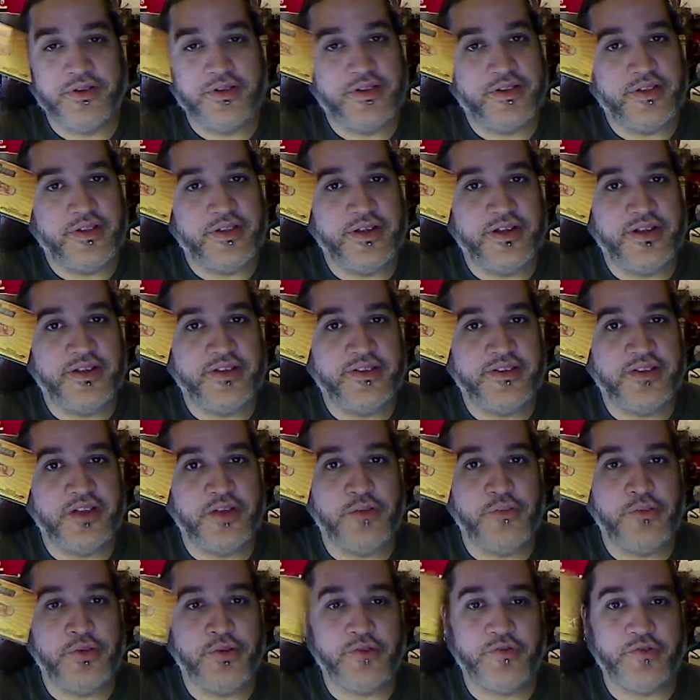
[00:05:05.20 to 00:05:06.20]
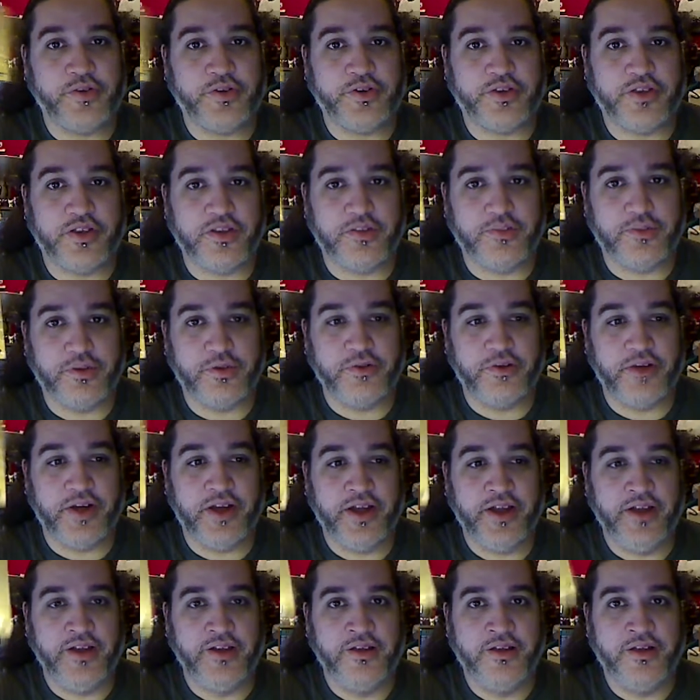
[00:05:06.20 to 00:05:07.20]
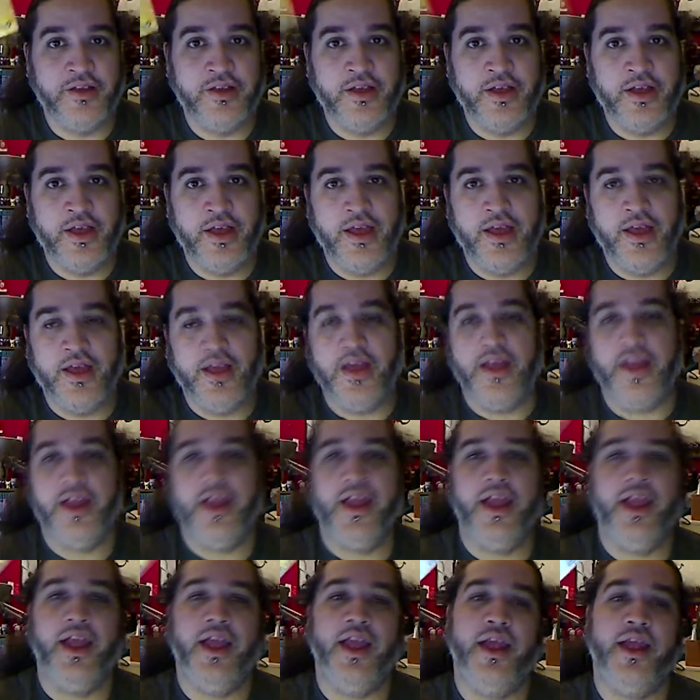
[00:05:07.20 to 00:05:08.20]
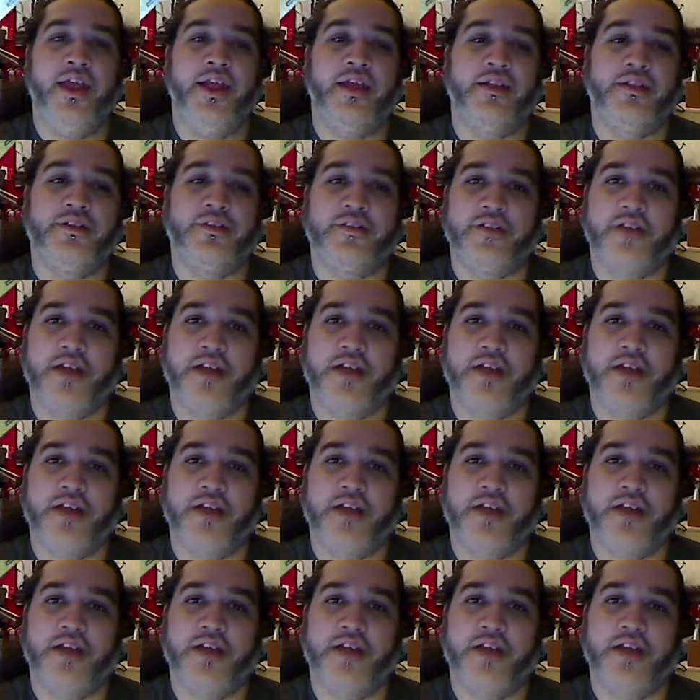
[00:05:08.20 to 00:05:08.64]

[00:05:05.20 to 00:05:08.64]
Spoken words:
the Steelbook version of the Blu-ray, and